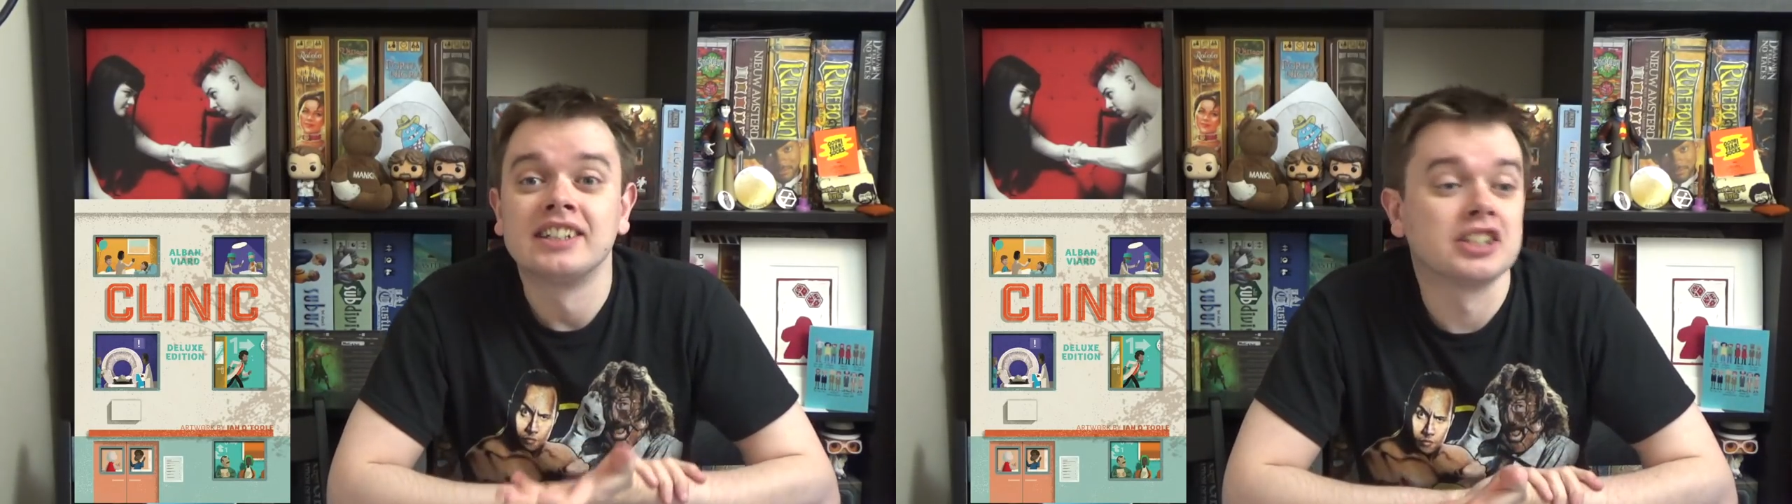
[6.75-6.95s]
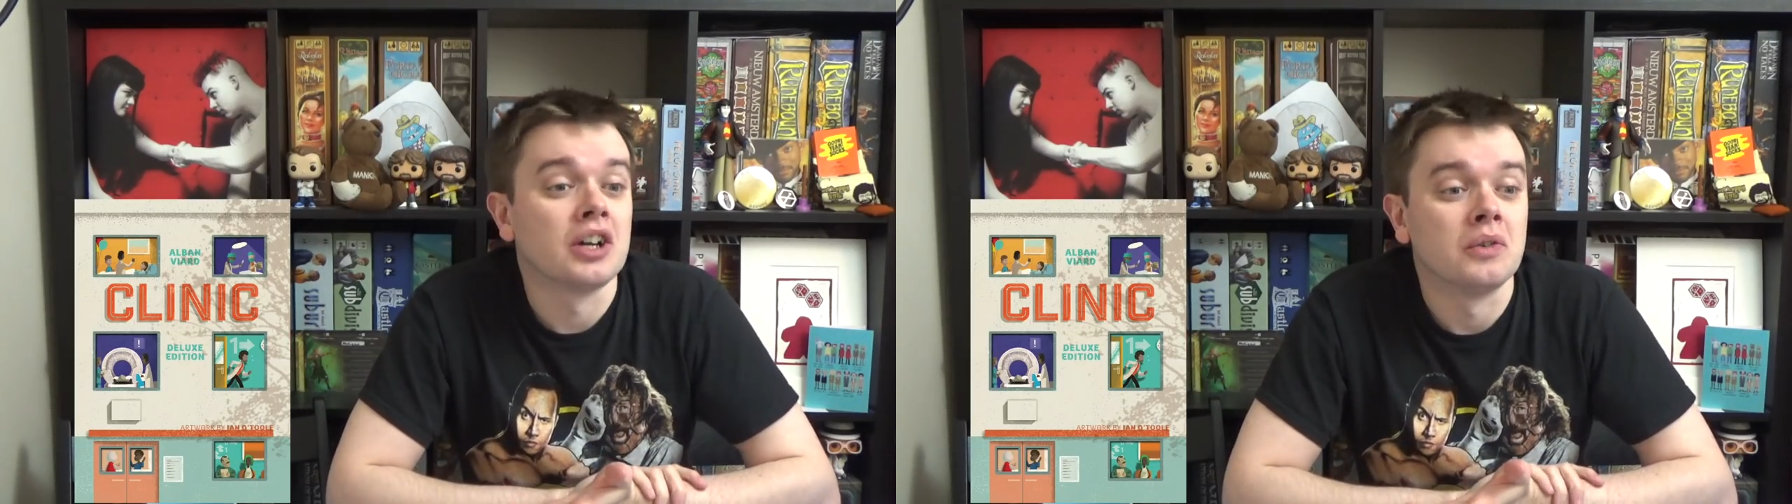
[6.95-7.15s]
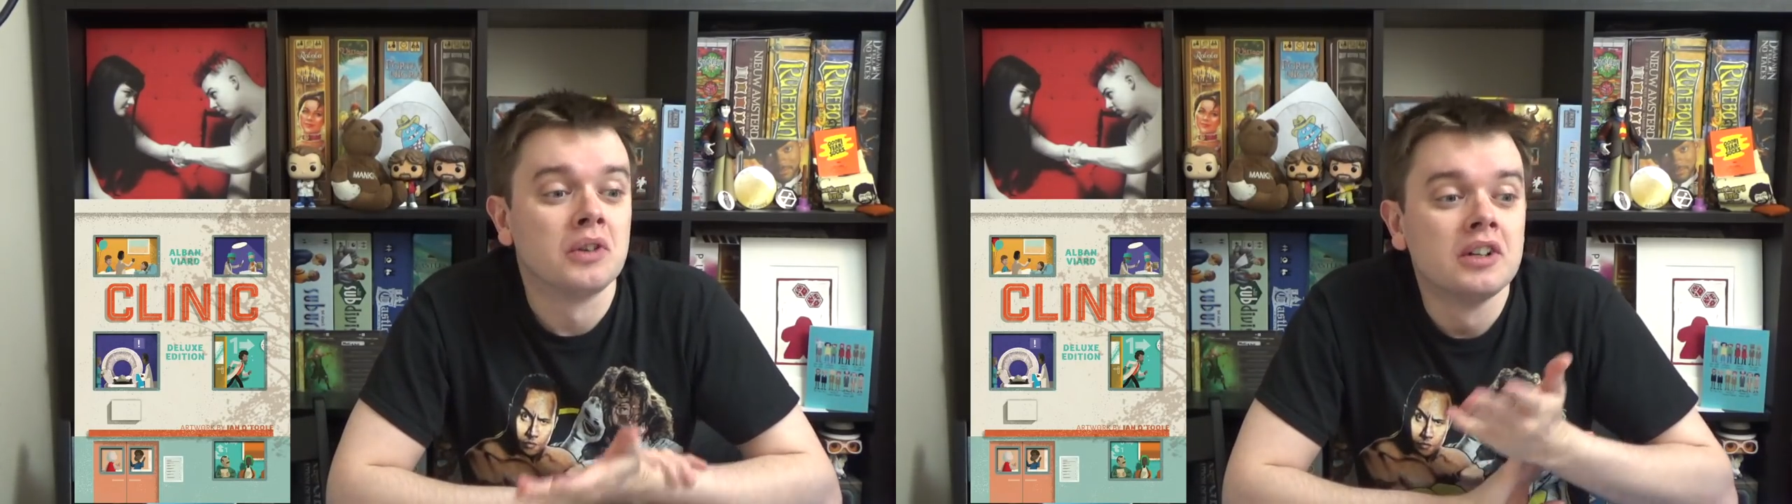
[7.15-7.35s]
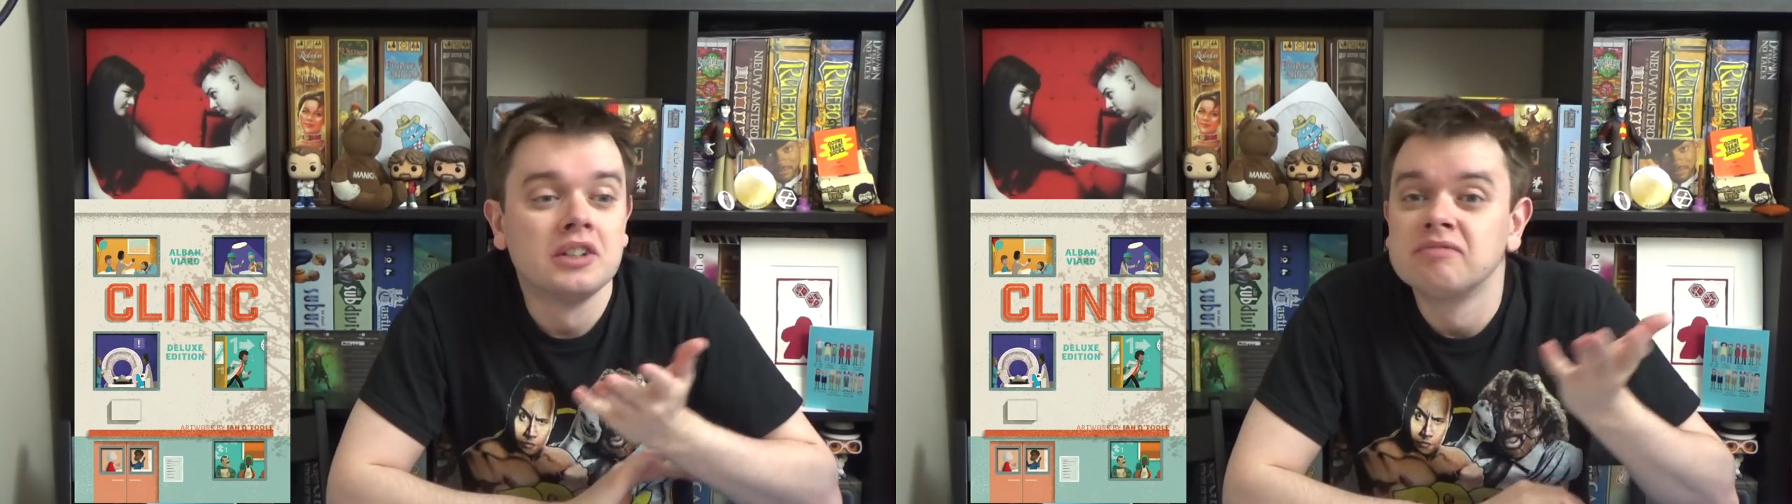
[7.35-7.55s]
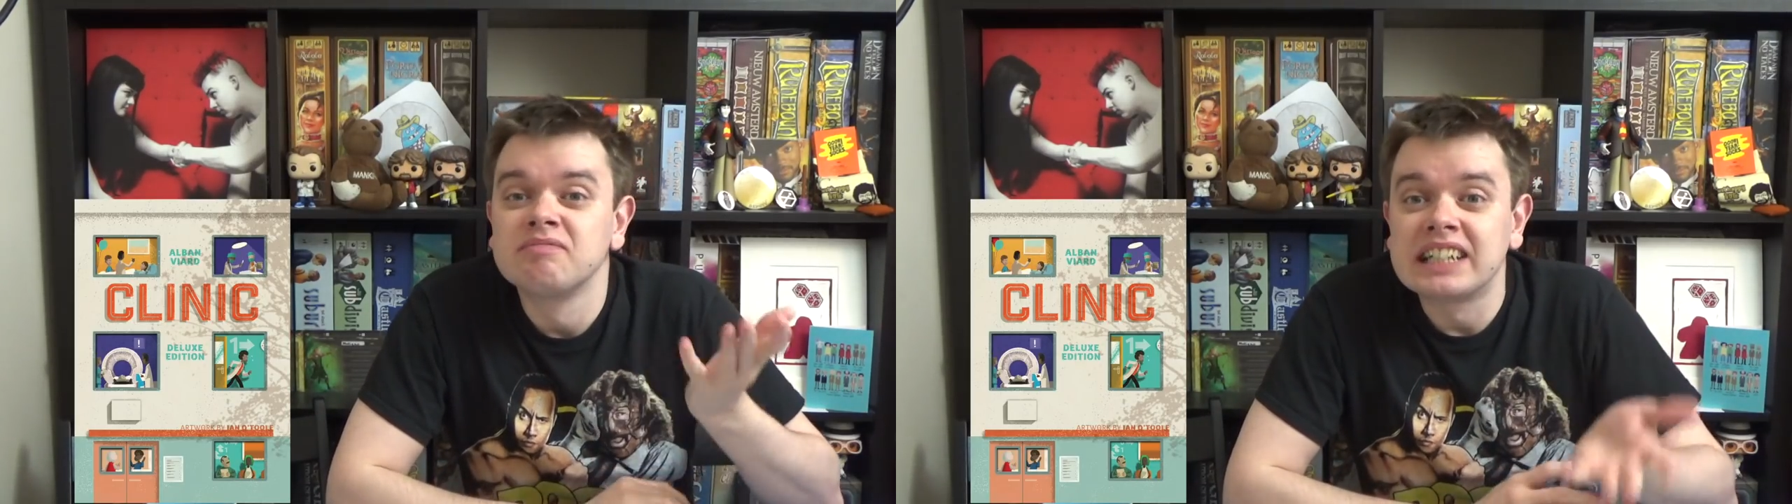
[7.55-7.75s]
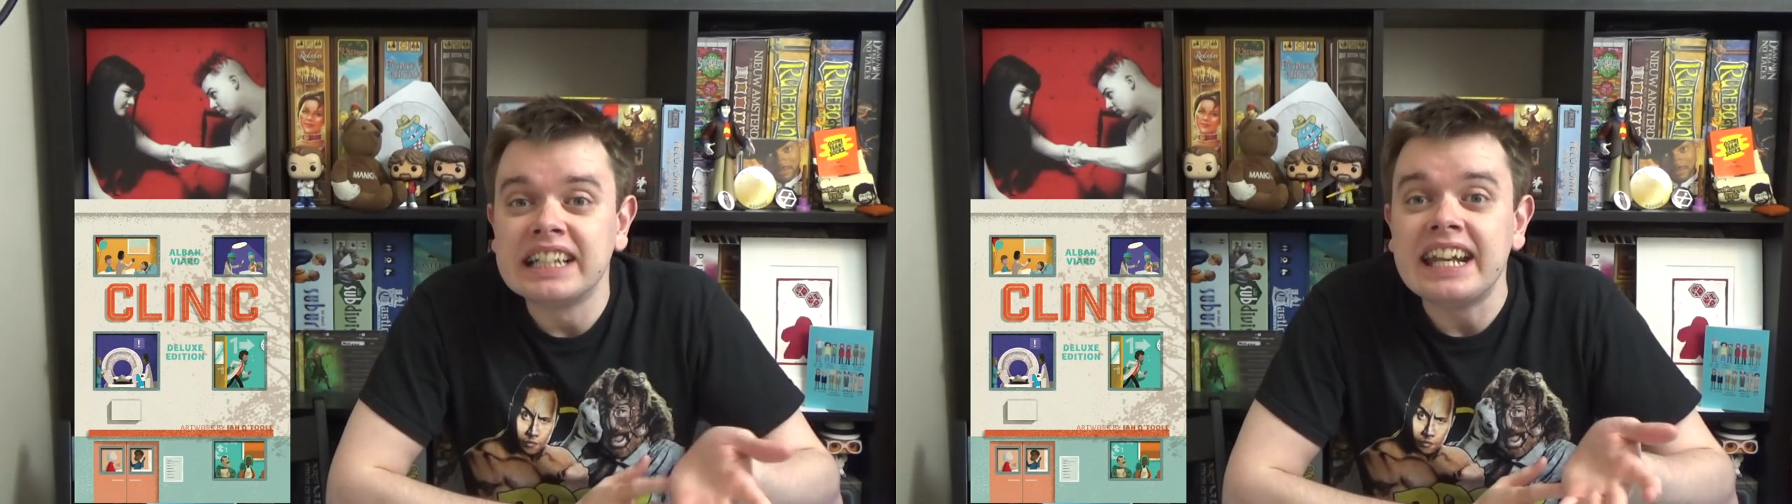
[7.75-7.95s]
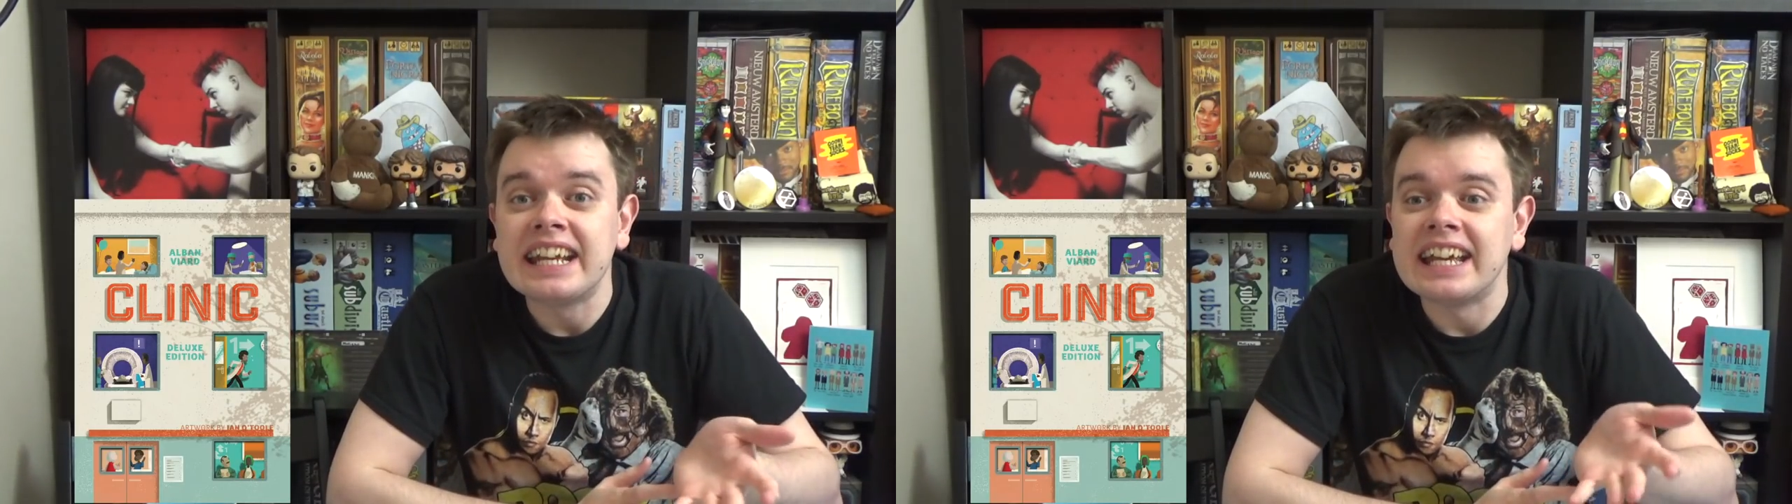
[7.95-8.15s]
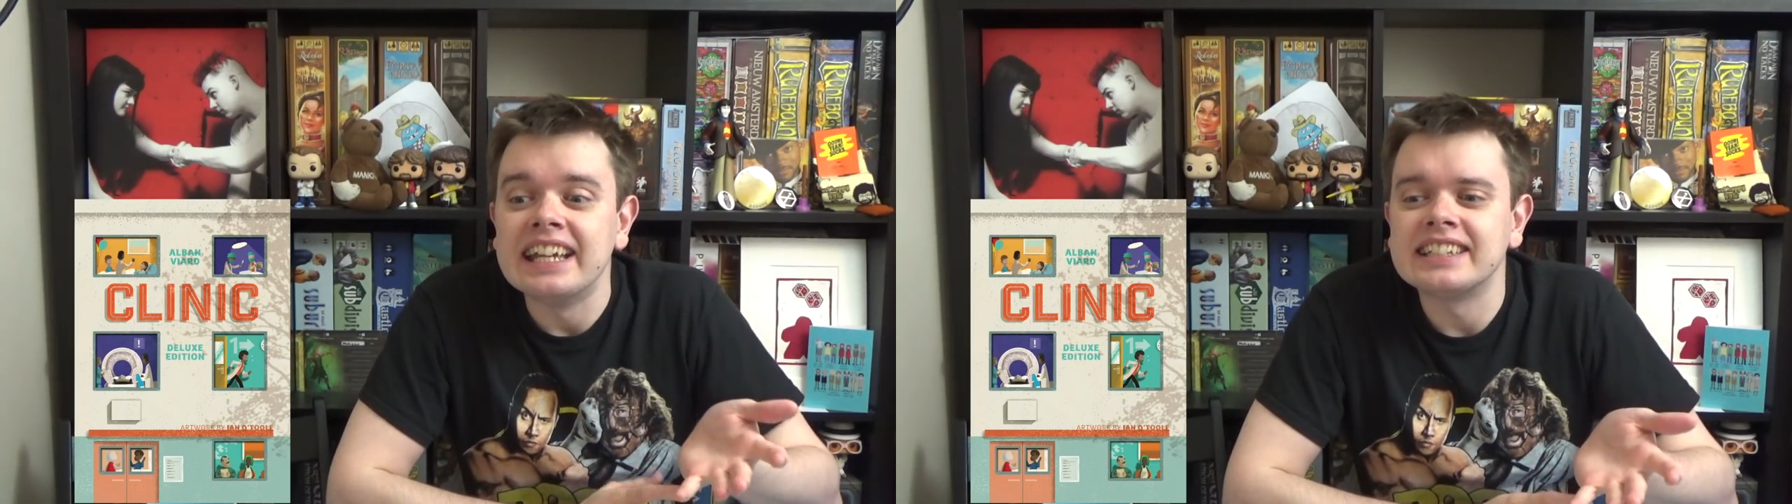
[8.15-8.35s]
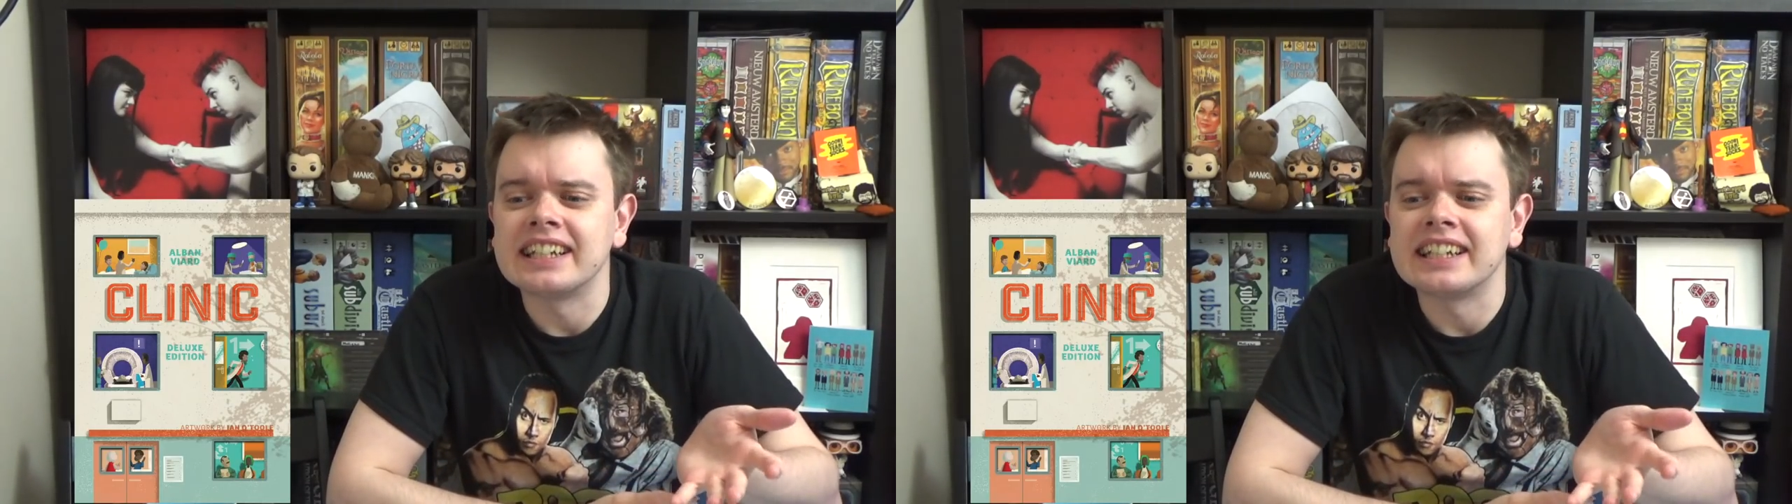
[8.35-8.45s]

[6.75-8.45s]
So, Clinic is